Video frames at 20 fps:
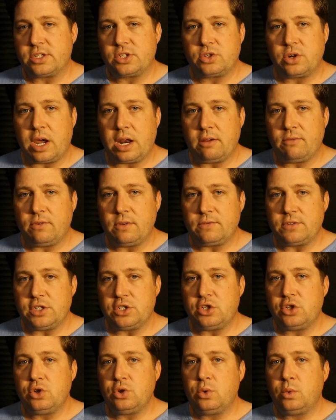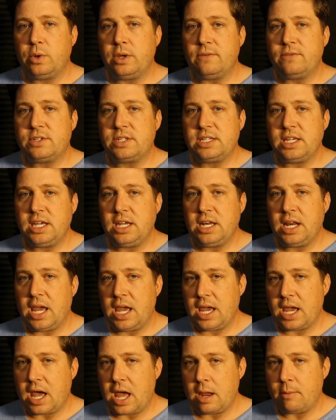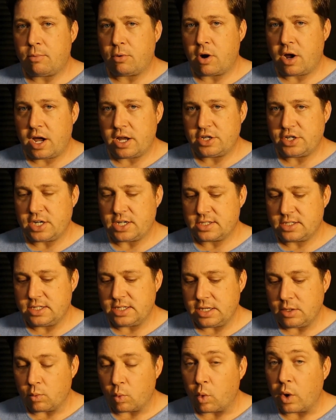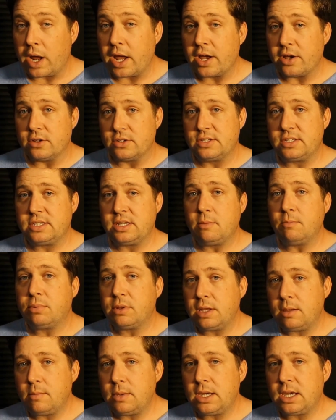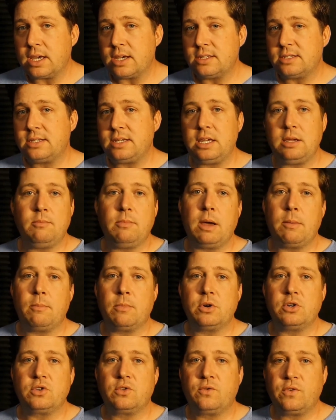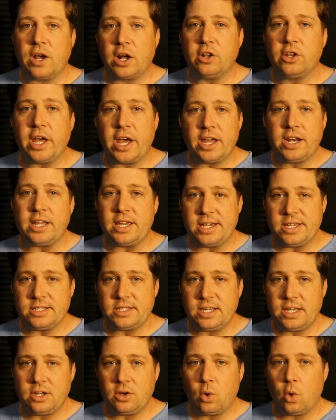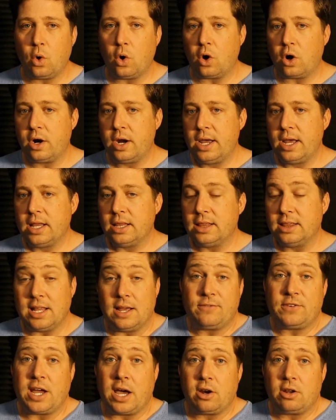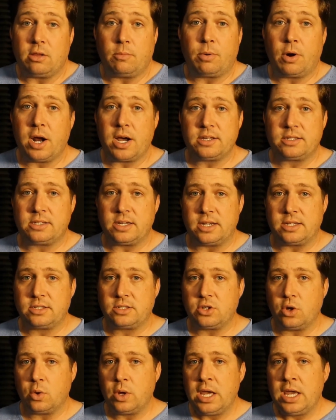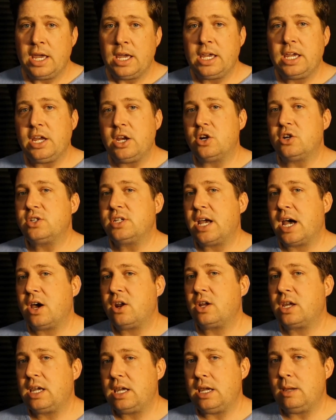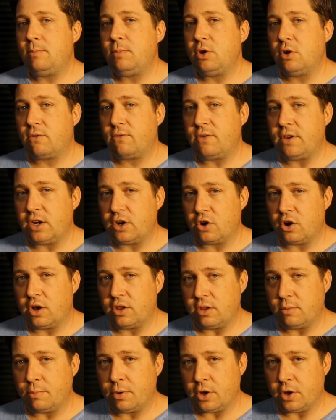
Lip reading: at Strata 52, we've seen AI projects derail simply because team members felt uneasy or left out of the process. So, here's how to keep your finger on the